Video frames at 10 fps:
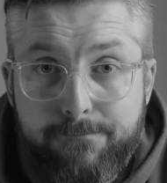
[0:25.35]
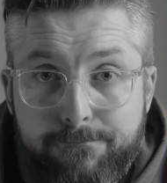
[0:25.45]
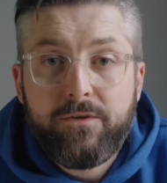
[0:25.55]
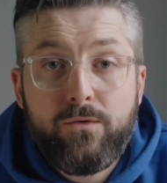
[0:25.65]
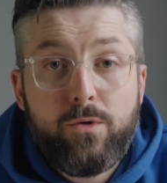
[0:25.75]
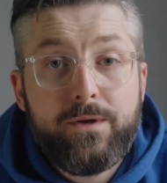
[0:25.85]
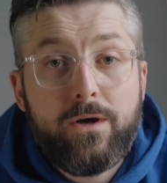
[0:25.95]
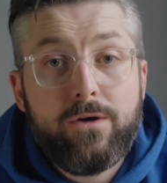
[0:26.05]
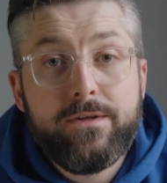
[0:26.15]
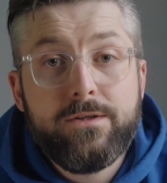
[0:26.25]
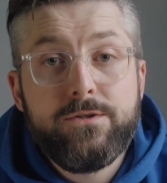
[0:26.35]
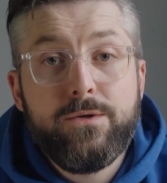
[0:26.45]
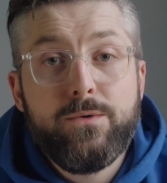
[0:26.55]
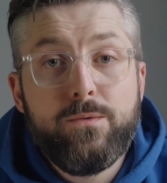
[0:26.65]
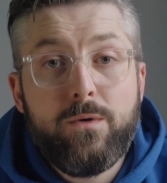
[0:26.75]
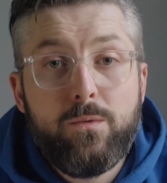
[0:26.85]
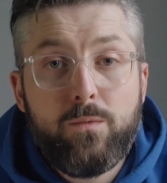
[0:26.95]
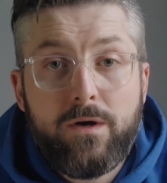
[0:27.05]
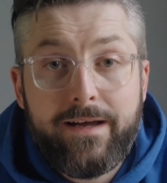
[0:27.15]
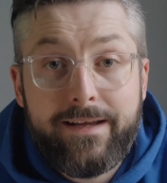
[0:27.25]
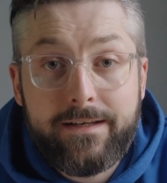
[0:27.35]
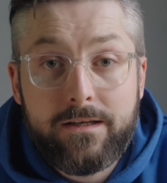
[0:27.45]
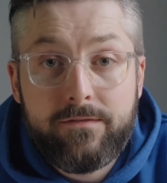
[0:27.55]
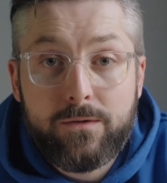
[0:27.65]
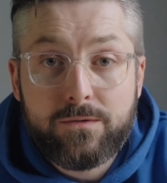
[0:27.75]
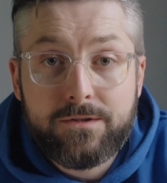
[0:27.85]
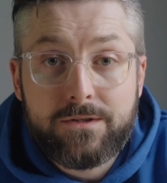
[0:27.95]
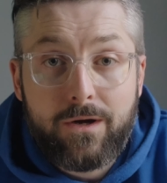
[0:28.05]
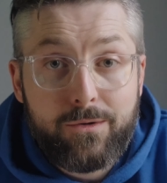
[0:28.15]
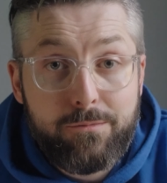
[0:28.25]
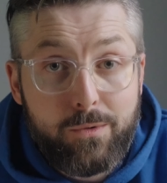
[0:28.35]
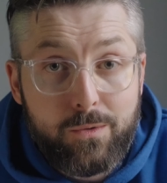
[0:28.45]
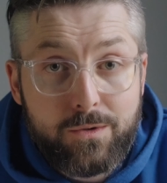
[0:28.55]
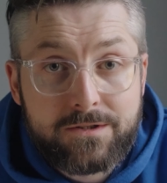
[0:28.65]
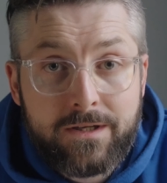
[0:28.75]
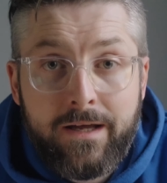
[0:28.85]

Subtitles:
Before we dive into what ND filters I bought,